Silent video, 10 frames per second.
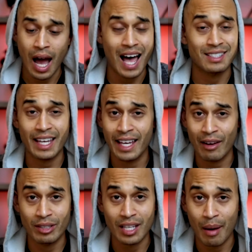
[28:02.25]
I say it
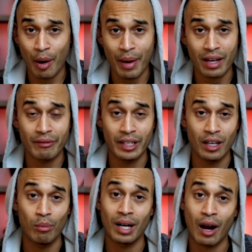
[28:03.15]
every time I make a
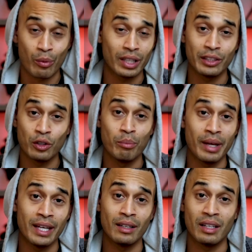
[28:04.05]
video, but I really do
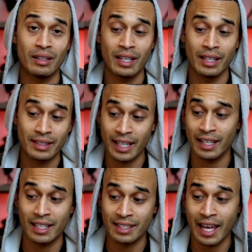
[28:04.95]
mean that the
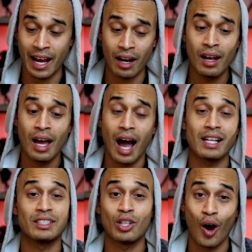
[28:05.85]
intent is there. I
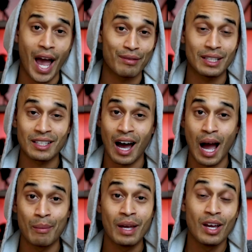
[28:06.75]
just don't have the
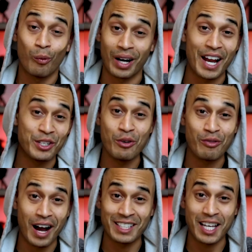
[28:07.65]
time. When I do
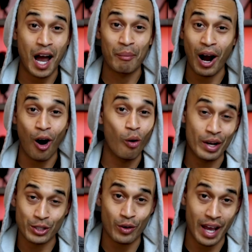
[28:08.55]
find time, I
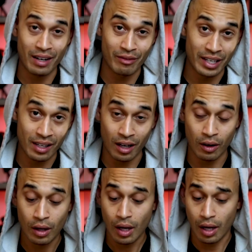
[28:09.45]
always create a video.